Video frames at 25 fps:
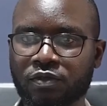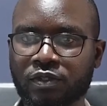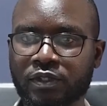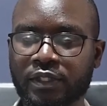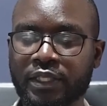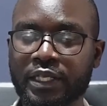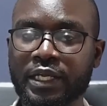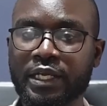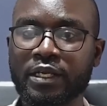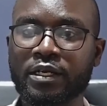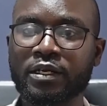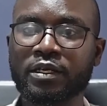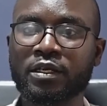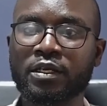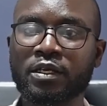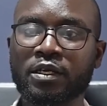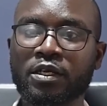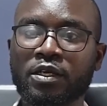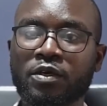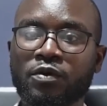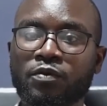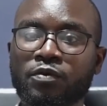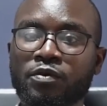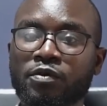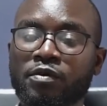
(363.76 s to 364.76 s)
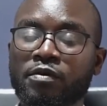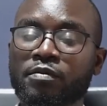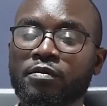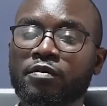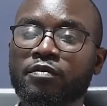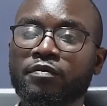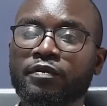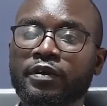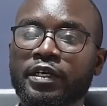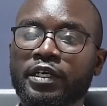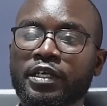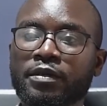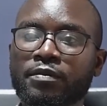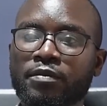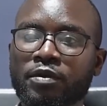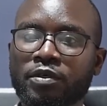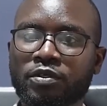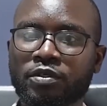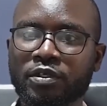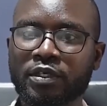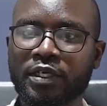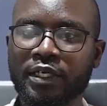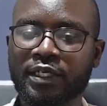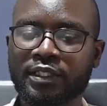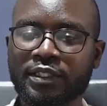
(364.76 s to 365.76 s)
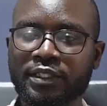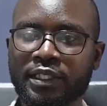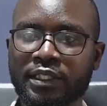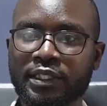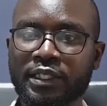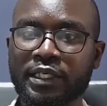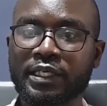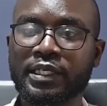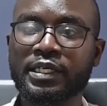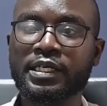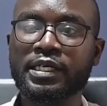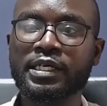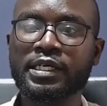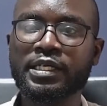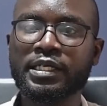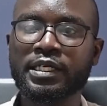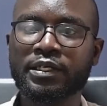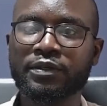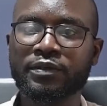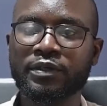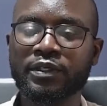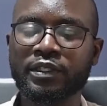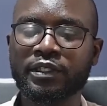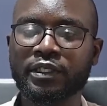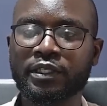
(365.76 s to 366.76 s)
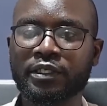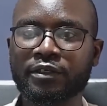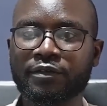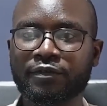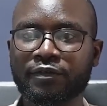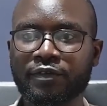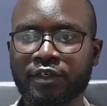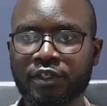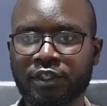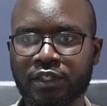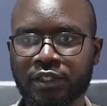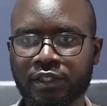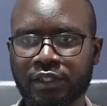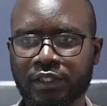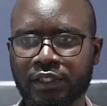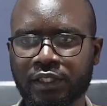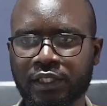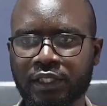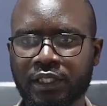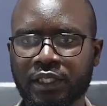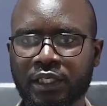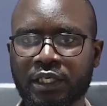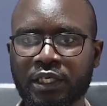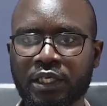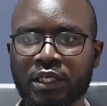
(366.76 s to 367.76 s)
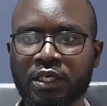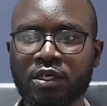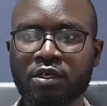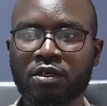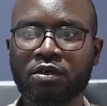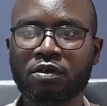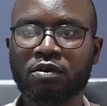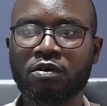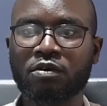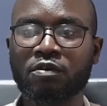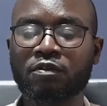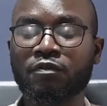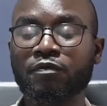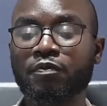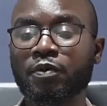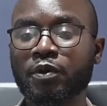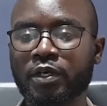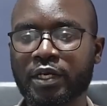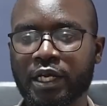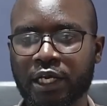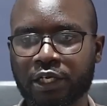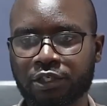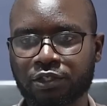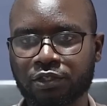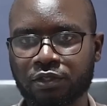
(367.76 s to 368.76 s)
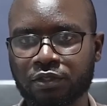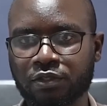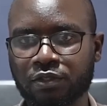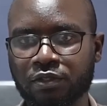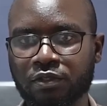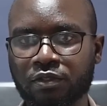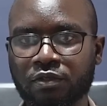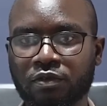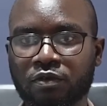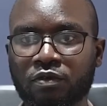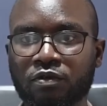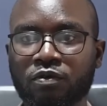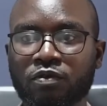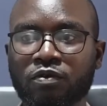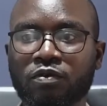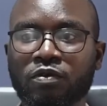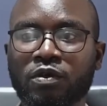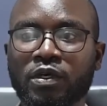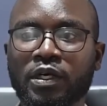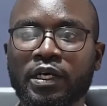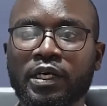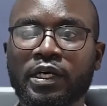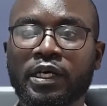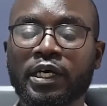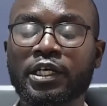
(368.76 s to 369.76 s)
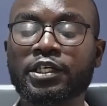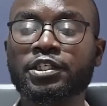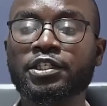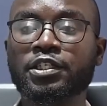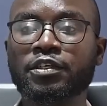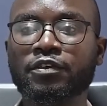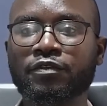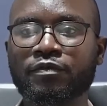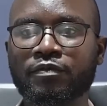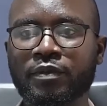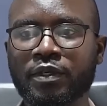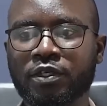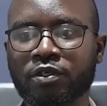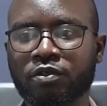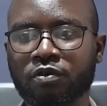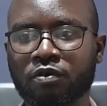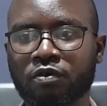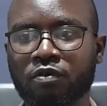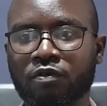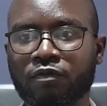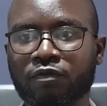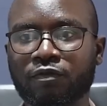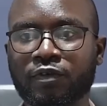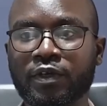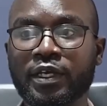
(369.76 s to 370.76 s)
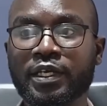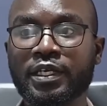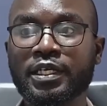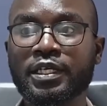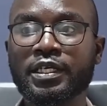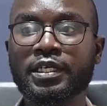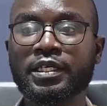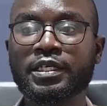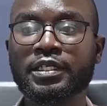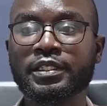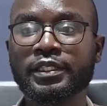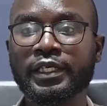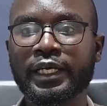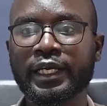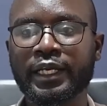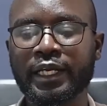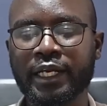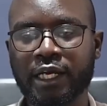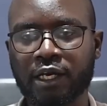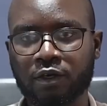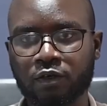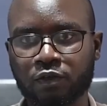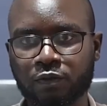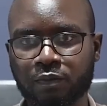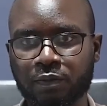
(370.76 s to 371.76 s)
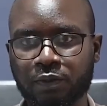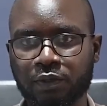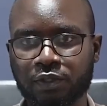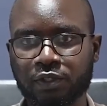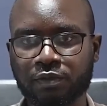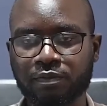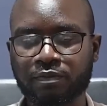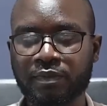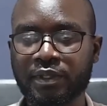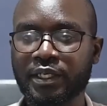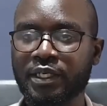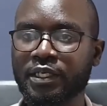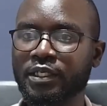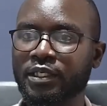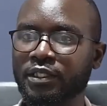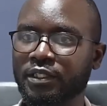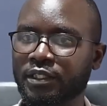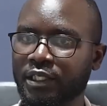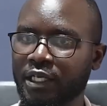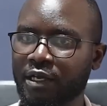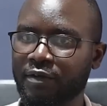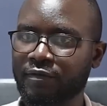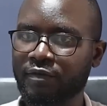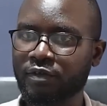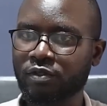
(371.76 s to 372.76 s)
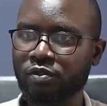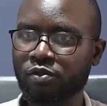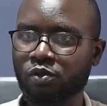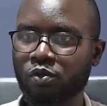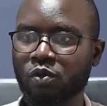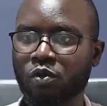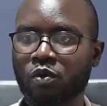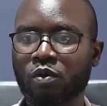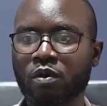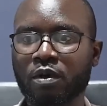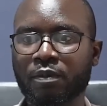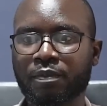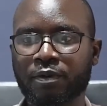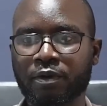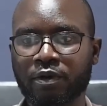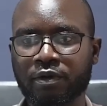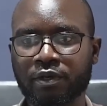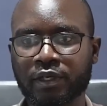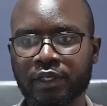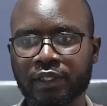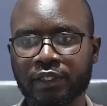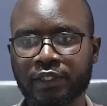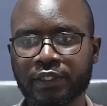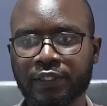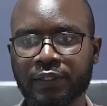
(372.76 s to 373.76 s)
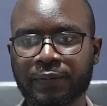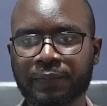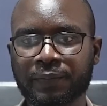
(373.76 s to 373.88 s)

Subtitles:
then we remove any bottlenecks that are hindering the efficiency of production or achievement of any desired outputs, be it a service or a product.